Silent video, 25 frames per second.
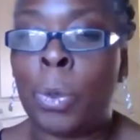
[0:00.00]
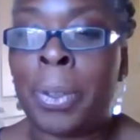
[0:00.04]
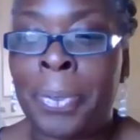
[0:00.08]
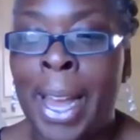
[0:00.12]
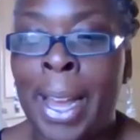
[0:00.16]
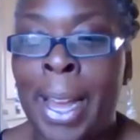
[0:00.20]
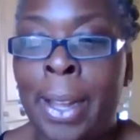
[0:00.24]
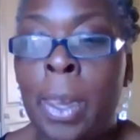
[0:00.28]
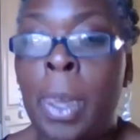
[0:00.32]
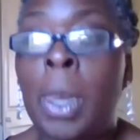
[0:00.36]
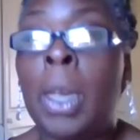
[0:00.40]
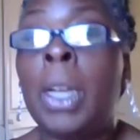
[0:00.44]
and
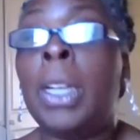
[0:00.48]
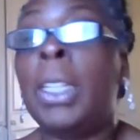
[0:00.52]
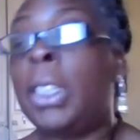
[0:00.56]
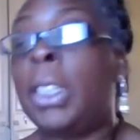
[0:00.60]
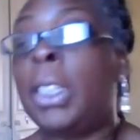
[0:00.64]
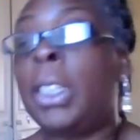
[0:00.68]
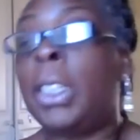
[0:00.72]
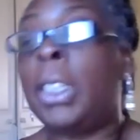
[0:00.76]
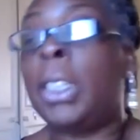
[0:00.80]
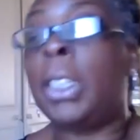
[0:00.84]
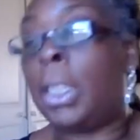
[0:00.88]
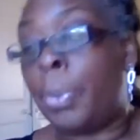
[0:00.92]
all of
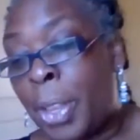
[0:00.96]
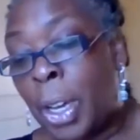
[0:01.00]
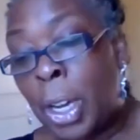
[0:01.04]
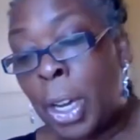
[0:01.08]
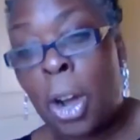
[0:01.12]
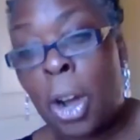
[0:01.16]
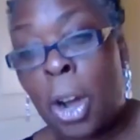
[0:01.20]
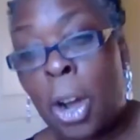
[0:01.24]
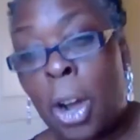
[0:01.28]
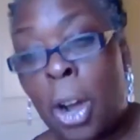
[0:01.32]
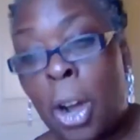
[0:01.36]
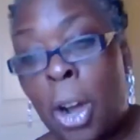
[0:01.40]
that,
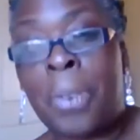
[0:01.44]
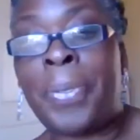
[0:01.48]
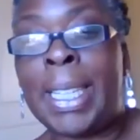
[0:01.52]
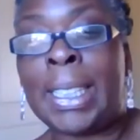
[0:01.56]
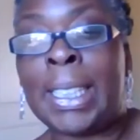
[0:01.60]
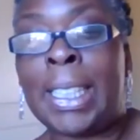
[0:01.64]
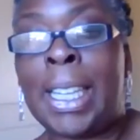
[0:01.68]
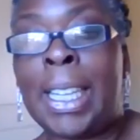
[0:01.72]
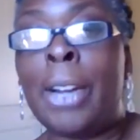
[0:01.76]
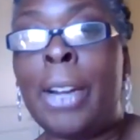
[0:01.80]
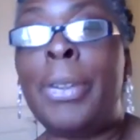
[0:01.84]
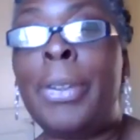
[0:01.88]
to when the
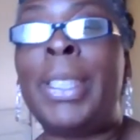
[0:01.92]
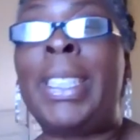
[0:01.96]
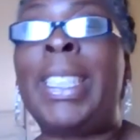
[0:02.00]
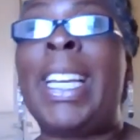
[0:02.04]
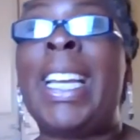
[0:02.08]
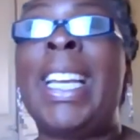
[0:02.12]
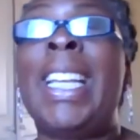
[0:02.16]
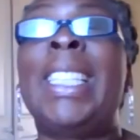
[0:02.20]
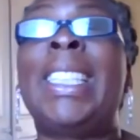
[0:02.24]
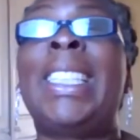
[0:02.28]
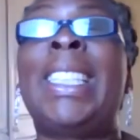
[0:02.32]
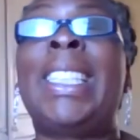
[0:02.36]
coffin
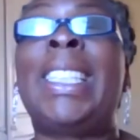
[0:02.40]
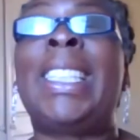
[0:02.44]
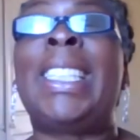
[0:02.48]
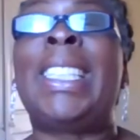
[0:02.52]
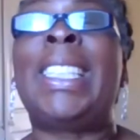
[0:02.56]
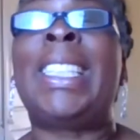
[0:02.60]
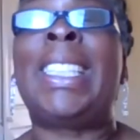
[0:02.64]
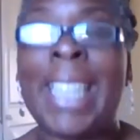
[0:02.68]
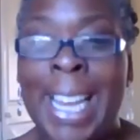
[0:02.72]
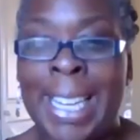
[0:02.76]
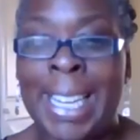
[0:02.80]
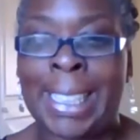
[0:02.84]
is lowered,
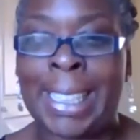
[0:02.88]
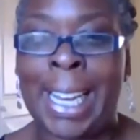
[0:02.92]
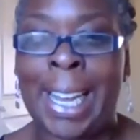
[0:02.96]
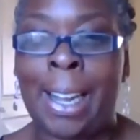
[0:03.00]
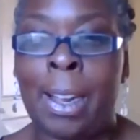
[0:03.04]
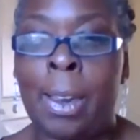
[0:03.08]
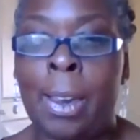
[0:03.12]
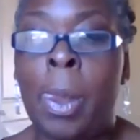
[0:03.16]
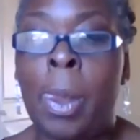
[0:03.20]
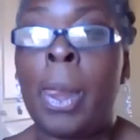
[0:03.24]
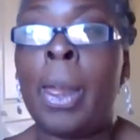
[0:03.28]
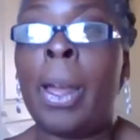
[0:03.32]
it's
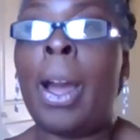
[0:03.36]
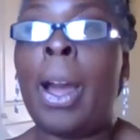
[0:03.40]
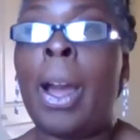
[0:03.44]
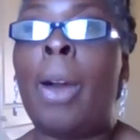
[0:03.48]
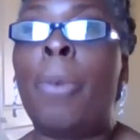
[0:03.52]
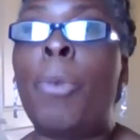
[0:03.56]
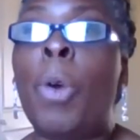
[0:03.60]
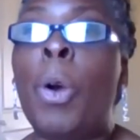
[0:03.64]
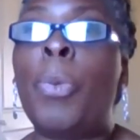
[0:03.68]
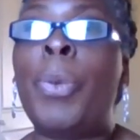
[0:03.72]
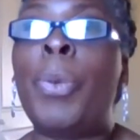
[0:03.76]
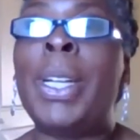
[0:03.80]
theatre.
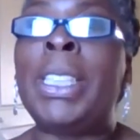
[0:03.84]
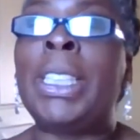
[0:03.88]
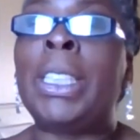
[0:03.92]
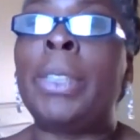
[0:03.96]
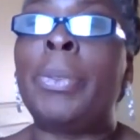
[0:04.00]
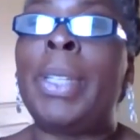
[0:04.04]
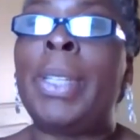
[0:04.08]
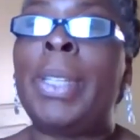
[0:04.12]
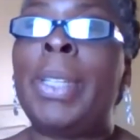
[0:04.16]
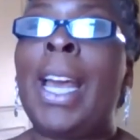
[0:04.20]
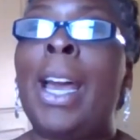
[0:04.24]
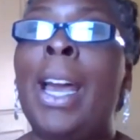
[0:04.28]
And
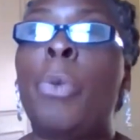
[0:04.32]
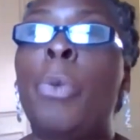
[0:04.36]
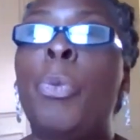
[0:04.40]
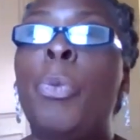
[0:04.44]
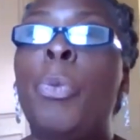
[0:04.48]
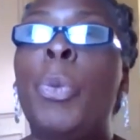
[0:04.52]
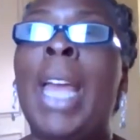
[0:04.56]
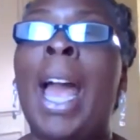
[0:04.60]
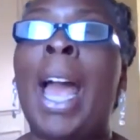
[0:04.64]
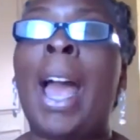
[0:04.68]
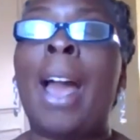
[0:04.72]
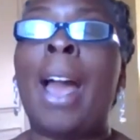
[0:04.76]
what we're
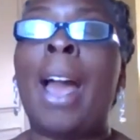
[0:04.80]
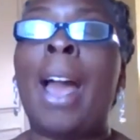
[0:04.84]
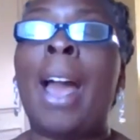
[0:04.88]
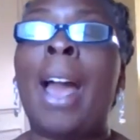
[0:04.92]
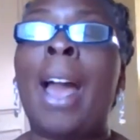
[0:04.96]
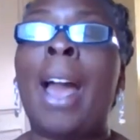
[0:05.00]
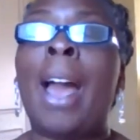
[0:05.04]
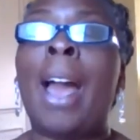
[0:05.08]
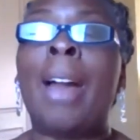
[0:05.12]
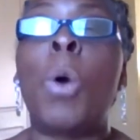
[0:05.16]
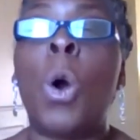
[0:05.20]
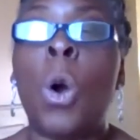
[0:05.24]
doing now, we
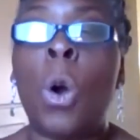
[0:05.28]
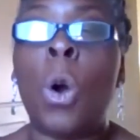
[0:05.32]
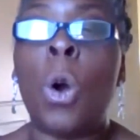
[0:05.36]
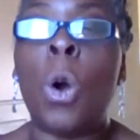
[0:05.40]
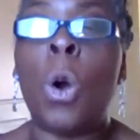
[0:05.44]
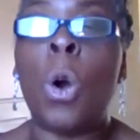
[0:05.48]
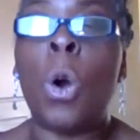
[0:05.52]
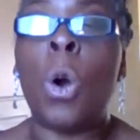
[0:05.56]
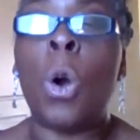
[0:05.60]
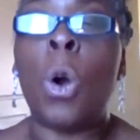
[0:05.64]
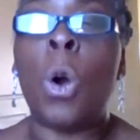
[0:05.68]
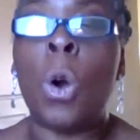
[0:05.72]
have
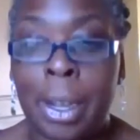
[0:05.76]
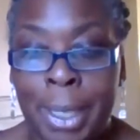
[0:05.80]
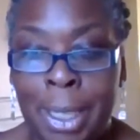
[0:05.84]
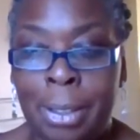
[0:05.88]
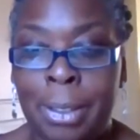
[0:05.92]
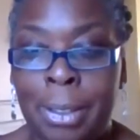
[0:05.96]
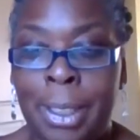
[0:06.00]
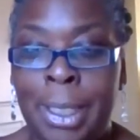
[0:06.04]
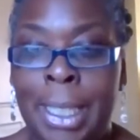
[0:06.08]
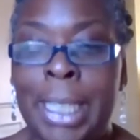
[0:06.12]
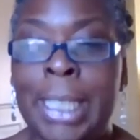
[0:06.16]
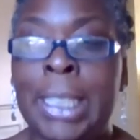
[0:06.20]
more
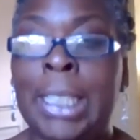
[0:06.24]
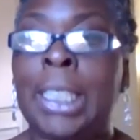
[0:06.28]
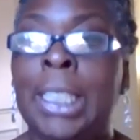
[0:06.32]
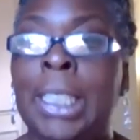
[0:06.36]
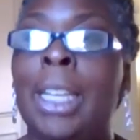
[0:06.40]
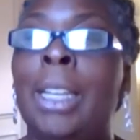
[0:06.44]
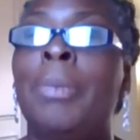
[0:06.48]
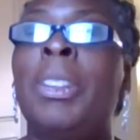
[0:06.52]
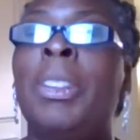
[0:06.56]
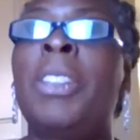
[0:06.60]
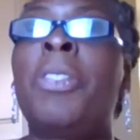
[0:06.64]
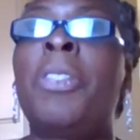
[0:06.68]
going
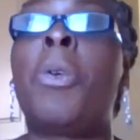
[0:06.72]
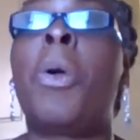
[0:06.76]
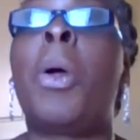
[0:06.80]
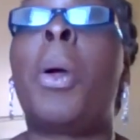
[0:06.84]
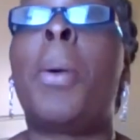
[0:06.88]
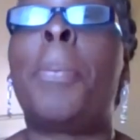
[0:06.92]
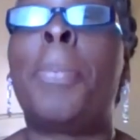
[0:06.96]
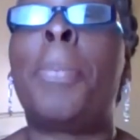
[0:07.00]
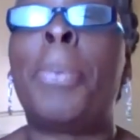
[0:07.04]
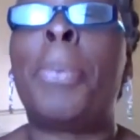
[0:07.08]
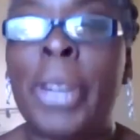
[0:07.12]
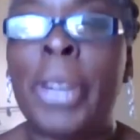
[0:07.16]
on in
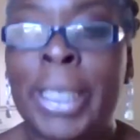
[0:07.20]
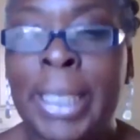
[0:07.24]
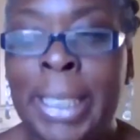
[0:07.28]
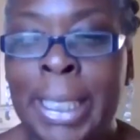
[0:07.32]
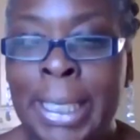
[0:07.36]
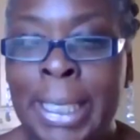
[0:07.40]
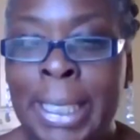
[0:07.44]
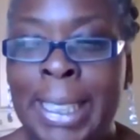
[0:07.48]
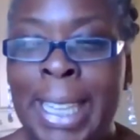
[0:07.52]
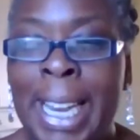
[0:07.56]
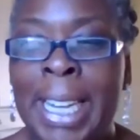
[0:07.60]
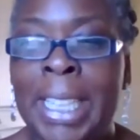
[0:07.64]
terms of
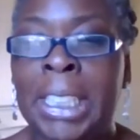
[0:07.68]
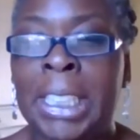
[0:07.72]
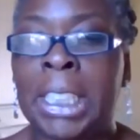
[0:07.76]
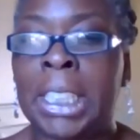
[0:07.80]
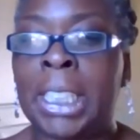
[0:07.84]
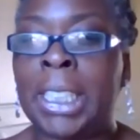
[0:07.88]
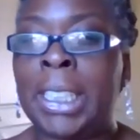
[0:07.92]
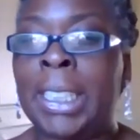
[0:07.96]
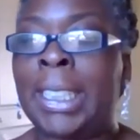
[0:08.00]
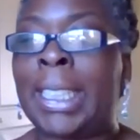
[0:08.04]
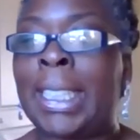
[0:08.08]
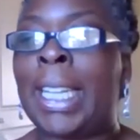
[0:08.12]

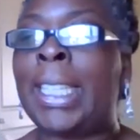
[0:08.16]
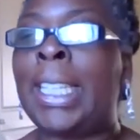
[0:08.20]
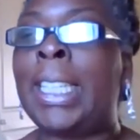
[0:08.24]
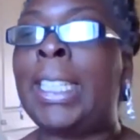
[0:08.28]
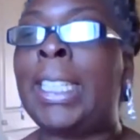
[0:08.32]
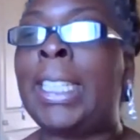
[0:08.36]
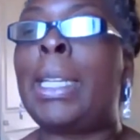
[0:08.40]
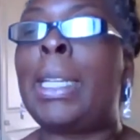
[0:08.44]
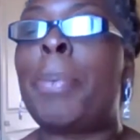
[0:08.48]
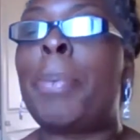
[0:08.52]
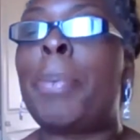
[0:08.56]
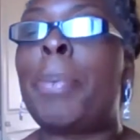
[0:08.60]
presentations
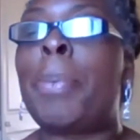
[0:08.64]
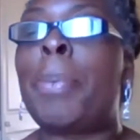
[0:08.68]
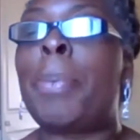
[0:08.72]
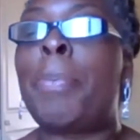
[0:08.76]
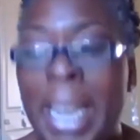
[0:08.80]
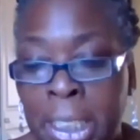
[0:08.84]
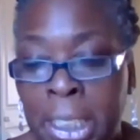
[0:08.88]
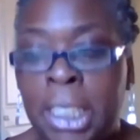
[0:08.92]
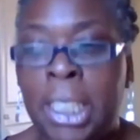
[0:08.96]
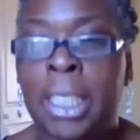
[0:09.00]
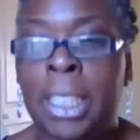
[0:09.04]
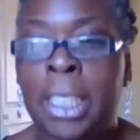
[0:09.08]
and a
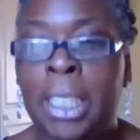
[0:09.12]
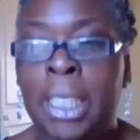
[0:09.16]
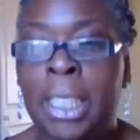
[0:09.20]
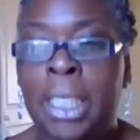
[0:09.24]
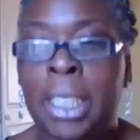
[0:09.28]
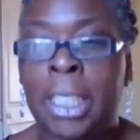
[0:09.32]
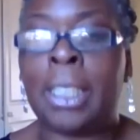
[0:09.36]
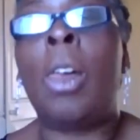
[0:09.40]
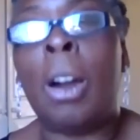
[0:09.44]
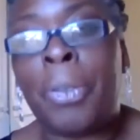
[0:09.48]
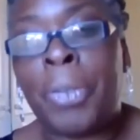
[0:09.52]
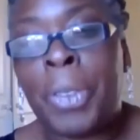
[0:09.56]

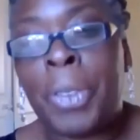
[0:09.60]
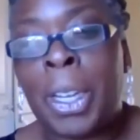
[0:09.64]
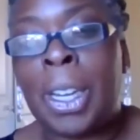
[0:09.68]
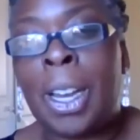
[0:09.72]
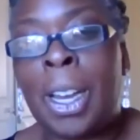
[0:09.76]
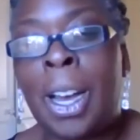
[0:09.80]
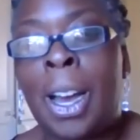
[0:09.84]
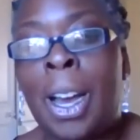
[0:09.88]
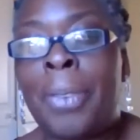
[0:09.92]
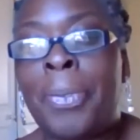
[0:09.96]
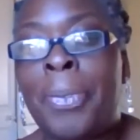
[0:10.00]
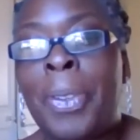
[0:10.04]
depiction
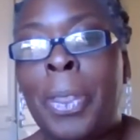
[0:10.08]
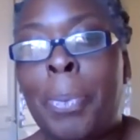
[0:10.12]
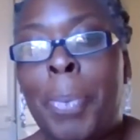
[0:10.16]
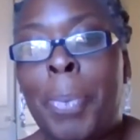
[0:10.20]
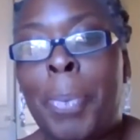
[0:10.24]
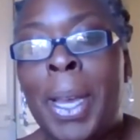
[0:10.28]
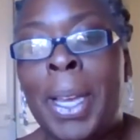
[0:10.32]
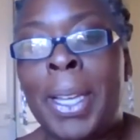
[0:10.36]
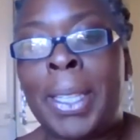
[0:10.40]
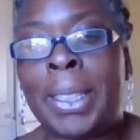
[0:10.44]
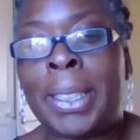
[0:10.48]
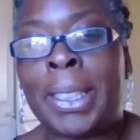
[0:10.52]
of the
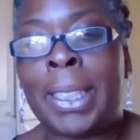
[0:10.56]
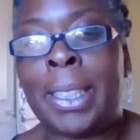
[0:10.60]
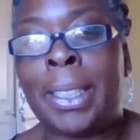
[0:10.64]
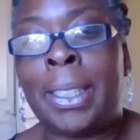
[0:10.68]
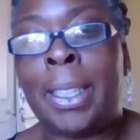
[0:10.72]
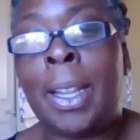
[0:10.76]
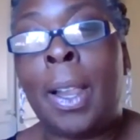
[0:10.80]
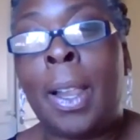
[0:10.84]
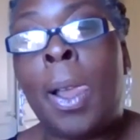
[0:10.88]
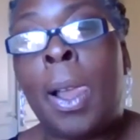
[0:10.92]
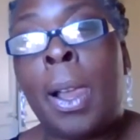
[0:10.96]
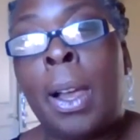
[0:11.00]
life of the
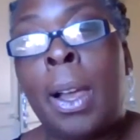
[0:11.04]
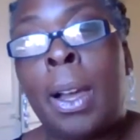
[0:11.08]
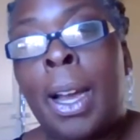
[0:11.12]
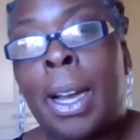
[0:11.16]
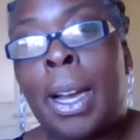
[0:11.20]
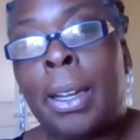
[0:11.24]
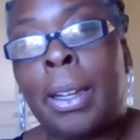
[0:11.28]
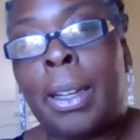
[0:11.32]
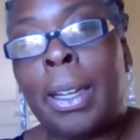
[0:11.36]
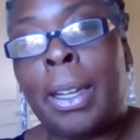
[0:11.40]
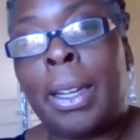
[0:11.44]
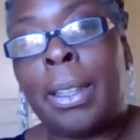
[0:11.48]
person.
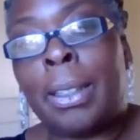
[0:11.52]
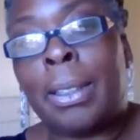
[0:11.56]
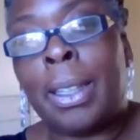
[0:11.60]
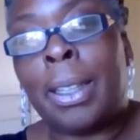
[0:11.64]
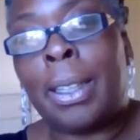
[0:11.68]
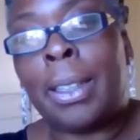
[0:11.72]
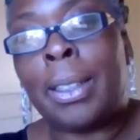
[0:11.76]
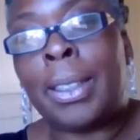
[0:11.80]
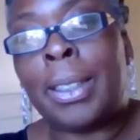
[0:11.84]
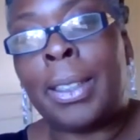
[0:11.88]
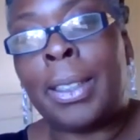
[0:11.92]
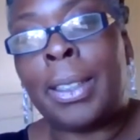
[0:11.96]

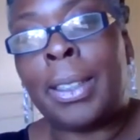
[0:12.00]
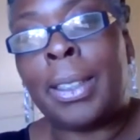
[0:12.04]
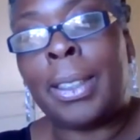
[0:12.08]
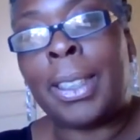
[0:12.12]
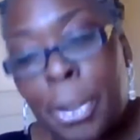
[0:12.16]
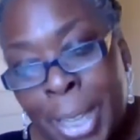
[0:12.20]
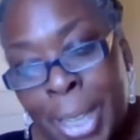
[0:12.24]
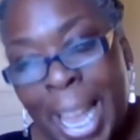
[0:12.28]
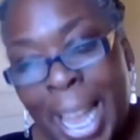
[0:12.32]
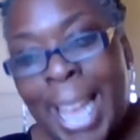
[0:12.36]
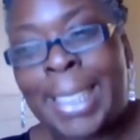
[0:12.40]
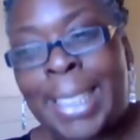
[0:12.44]

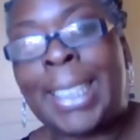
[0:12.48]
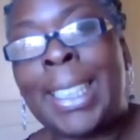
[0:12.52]
So,